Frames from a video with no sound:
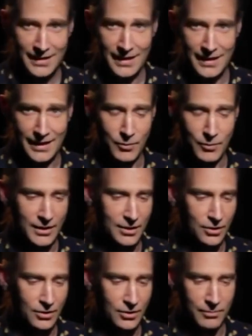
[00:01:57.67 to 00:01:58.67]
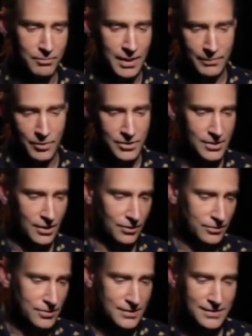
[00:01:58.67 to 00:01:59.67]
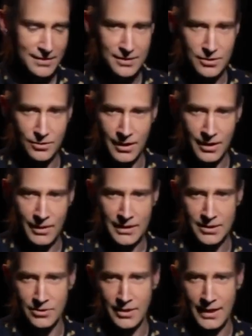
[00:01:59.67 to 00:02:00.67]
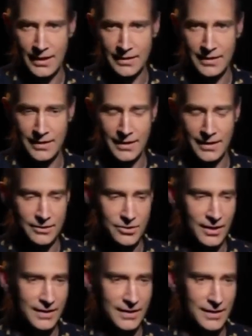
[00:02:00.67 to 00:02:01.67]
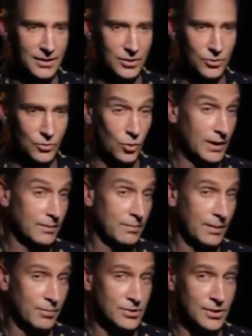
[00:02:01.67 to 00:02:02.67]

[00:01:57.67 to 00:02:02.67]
And I'm going to go from Pepper's ghost to augmented reality, and I'll try to tell you what Pepper's